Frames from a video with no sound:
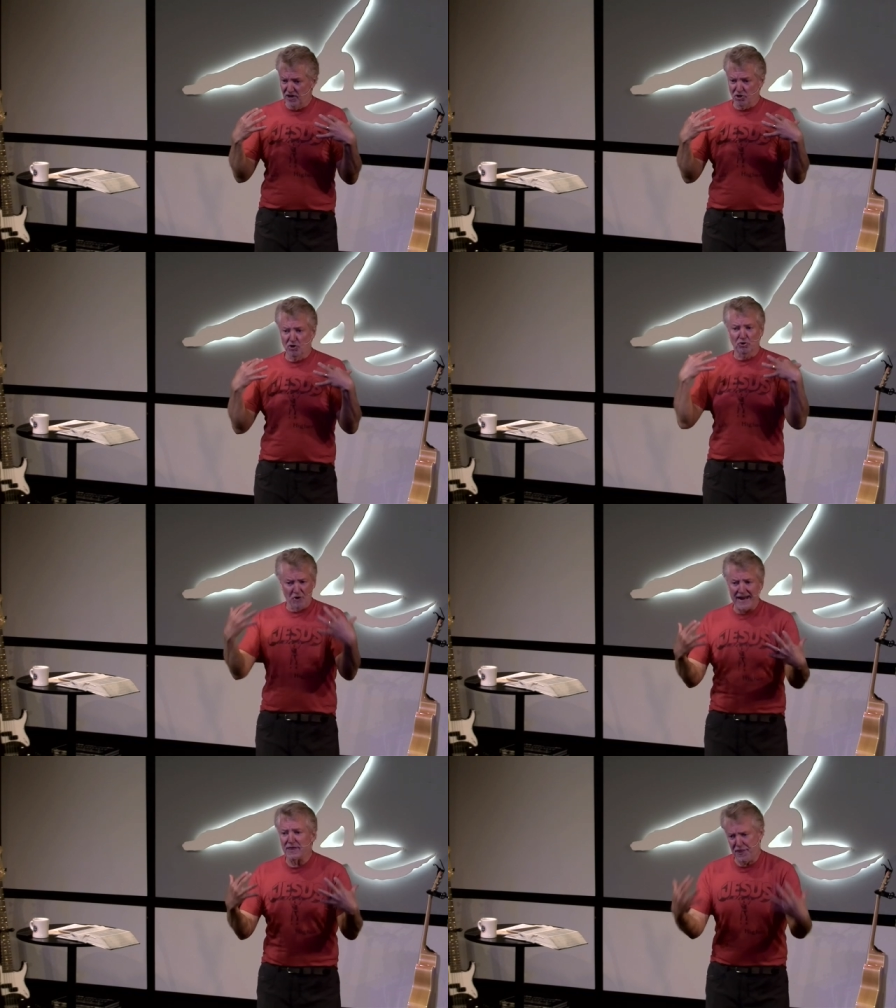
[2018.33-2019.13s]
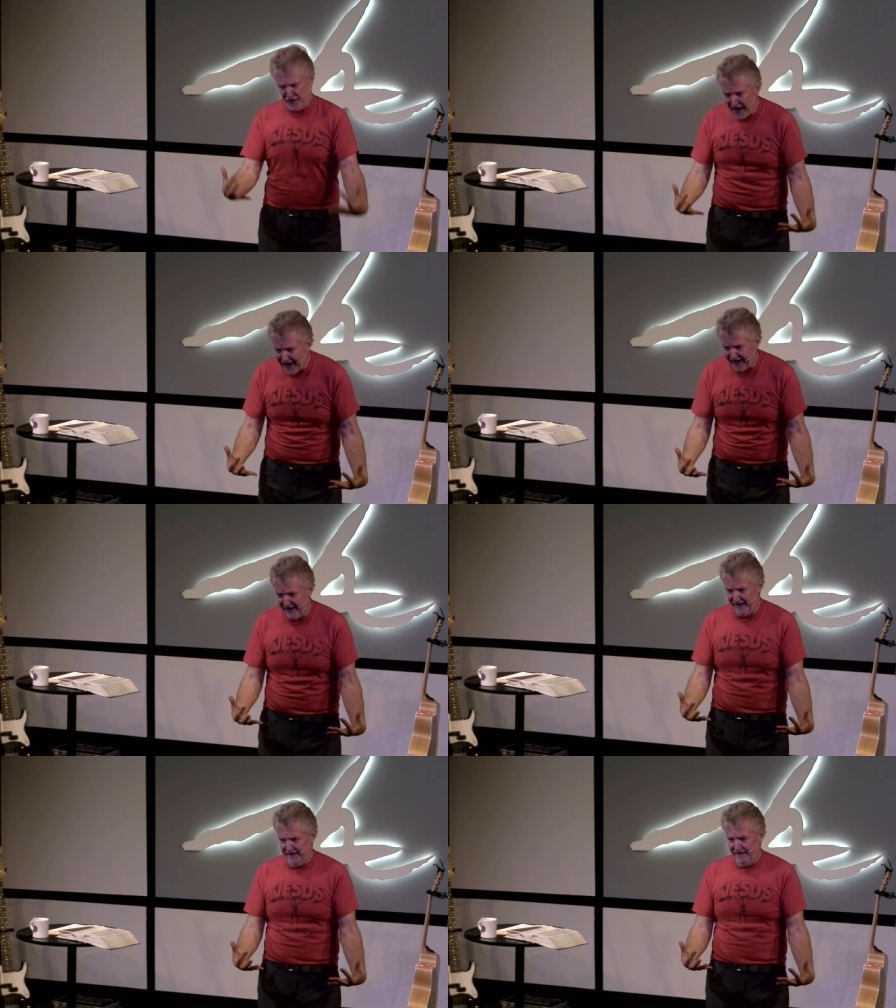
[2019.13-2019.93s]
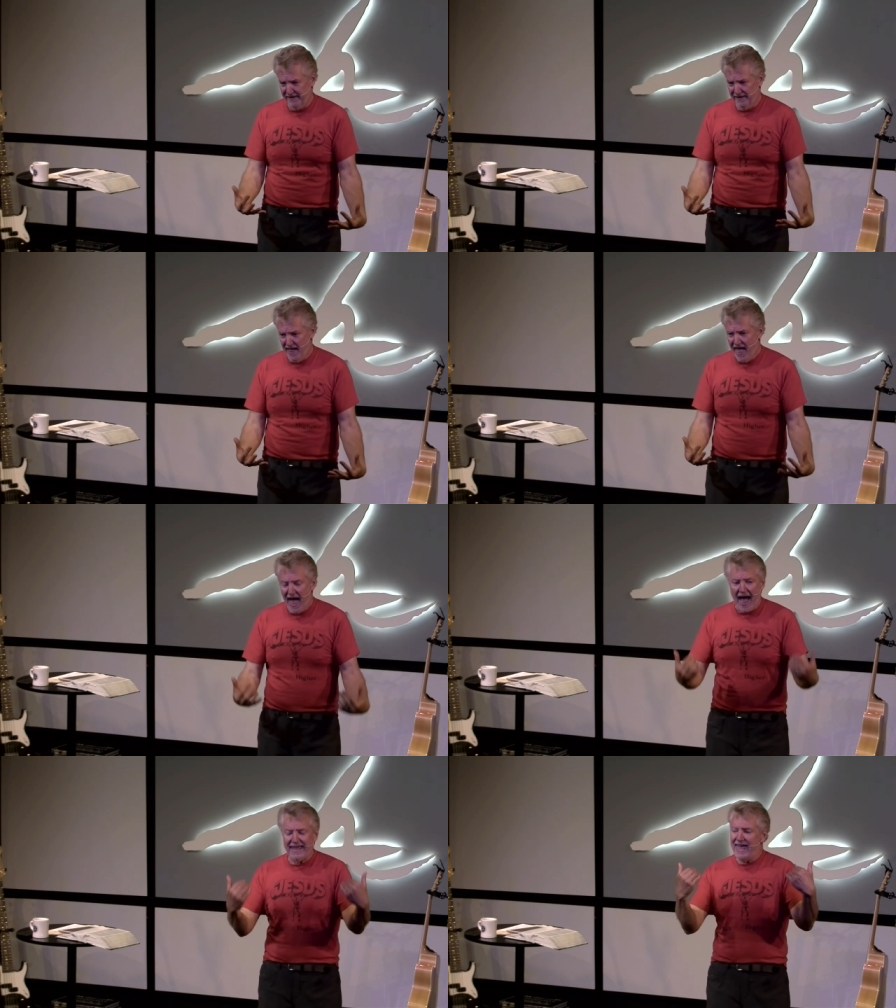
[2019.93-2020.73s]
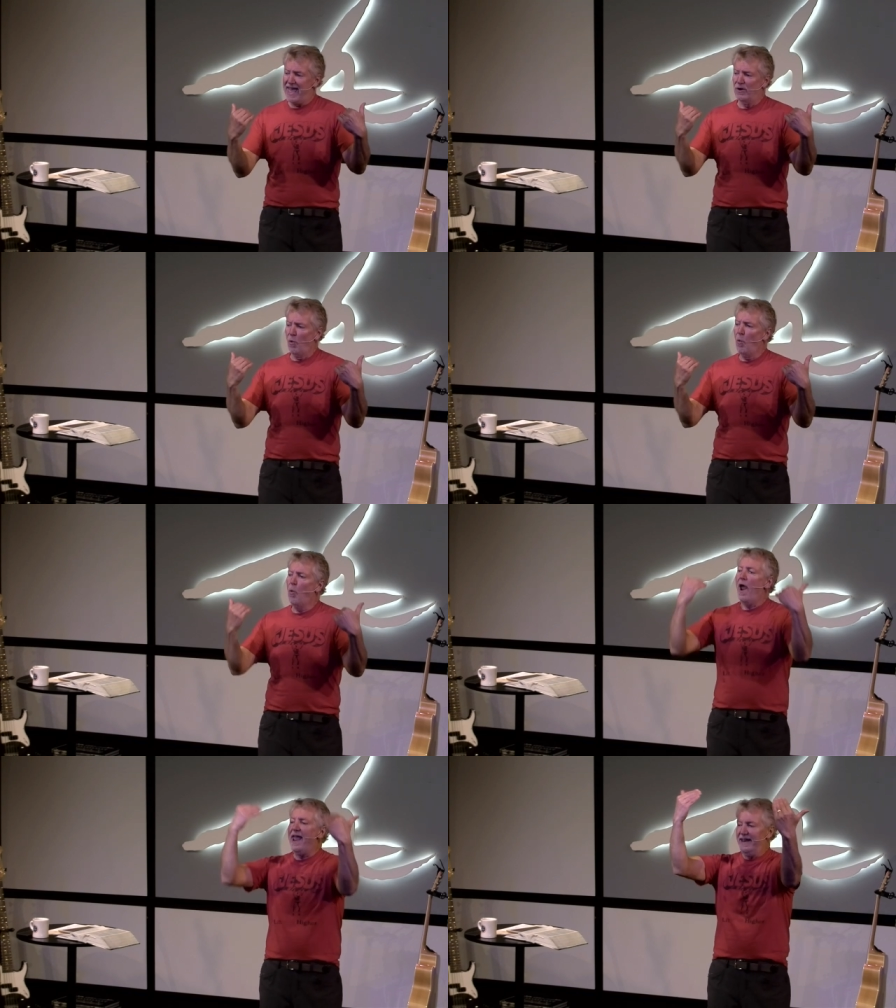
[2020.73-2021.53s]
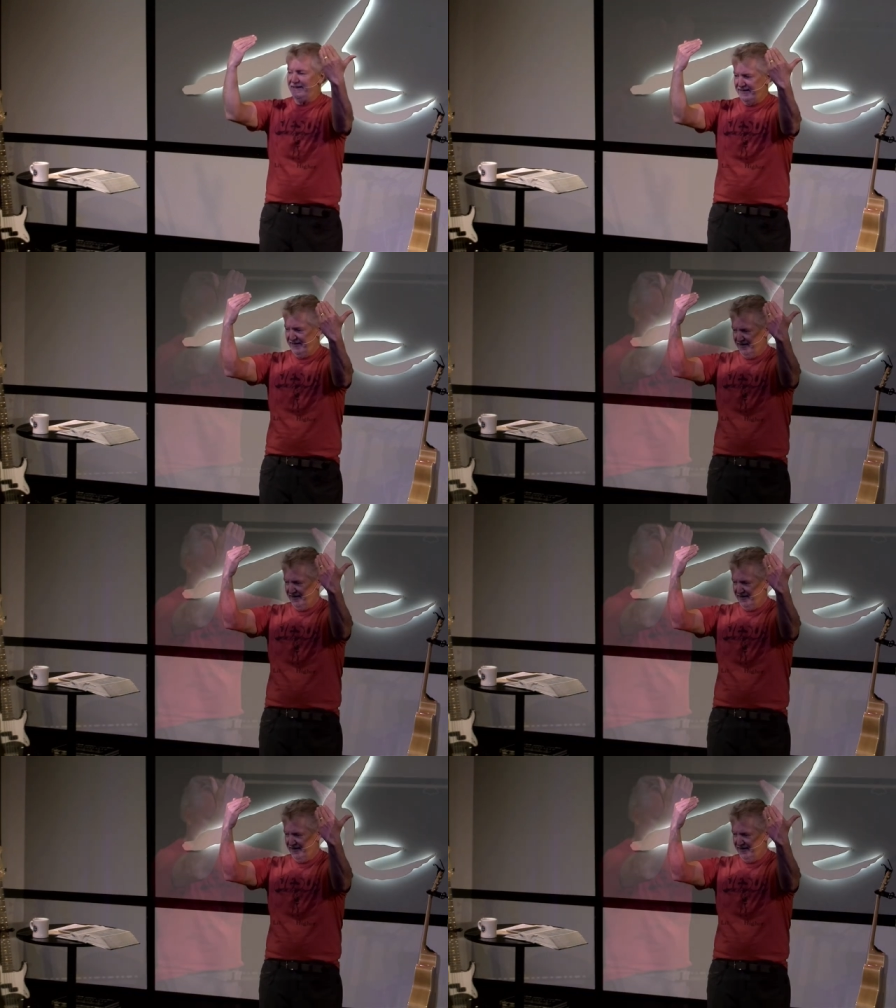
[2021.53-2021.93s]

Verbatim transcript: great thing. I can't wait.